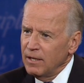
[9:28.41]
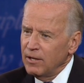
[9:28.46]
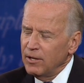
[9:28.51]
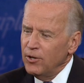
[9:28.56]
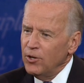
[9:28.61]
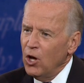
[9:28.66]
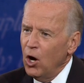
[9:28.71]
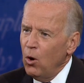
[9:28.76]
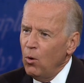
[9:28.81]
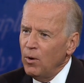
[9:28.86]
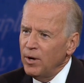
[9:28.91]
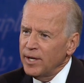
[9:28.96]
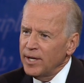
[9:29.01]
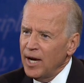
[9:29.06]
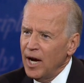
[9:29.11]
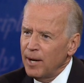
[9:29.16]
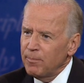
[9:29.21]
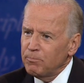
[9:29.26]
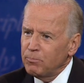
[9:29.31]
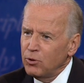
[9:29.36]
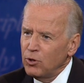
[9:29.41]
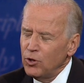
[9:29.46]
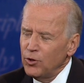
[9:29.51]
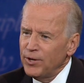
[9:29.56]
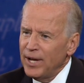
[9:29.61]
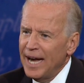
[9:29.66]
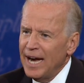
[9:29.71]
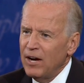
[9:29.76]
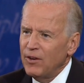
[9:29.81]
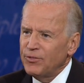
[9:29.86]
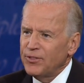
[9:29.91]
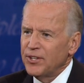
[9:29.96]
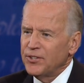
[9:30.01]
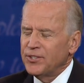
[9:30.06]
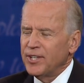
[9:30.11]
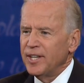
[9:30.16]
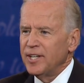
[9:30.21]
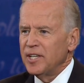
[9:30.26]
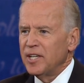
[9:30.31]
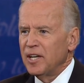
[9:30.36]
No one got pulled out that
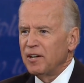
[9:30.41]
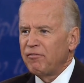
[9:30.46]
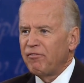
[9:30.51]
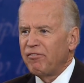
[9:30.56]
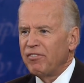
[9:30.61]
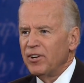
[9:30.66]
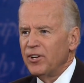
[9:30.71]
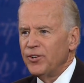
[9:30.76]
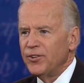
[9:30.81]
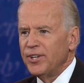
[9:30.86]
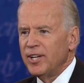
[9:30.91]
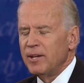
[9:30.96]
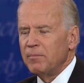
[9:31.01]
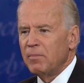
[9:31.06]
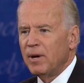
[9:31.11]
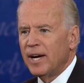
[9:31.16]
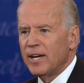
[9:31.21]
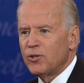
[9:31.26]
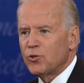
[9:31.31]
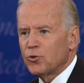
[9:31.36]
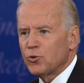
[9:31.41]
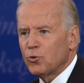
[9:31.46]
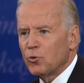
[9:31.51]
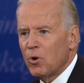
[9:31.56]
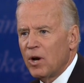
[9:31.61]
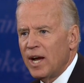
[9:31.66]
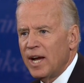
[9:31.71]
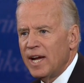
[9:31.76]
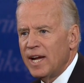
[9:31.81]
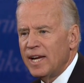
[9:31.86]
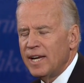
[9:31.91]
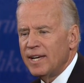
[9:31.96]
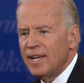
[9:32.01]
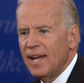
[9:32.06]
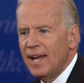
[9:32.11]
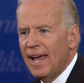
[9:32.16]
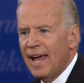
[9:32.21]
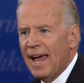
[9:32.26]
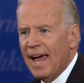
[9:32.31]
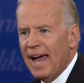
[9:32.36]
didn't get filled in by trained
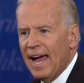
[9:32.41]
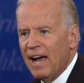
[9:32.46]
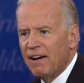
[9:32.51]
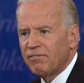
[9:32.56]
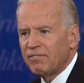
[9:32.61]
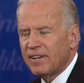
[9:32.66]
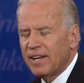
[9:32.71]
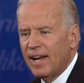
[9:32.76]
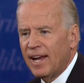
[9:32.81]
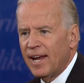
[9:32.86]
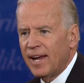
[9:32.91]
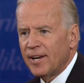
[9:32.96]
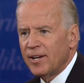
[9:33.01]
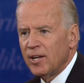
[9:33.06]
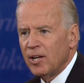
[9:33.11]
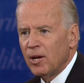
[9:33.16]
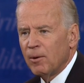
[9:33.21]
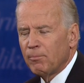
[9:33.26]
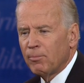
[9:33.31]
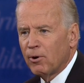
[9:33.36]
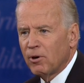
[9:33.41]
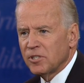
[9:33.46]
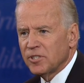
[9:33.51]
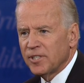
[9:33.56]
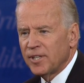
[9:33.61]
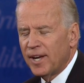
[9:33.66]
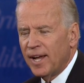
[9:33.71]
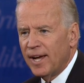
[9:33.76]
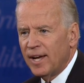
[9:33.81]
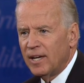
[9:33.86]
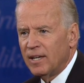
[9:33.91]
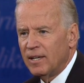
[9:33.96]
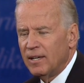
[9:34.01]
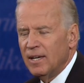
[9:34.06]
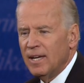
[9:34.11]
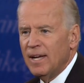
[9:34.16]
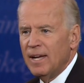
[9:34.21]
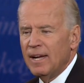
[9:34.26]
Afghan personnel.